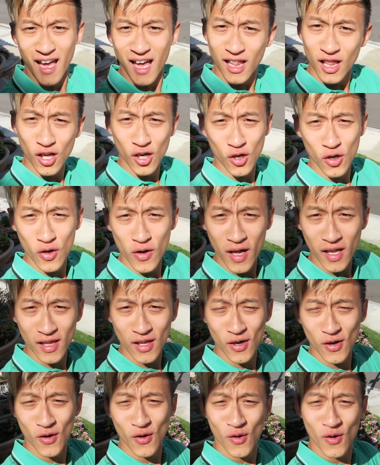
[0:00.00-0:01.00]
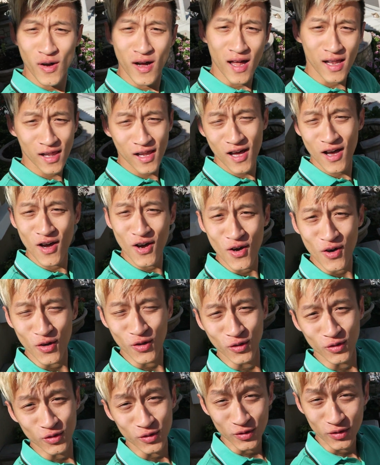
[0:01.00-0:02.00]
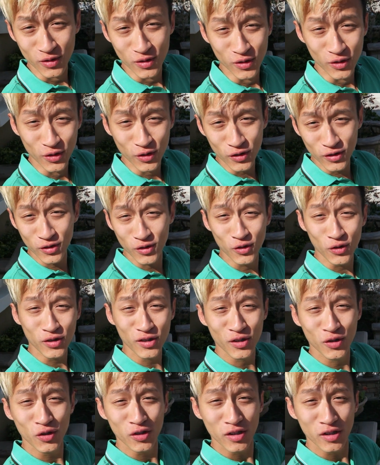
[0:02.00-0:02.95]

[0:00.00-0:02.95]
Hello, hello, hello. Good, good,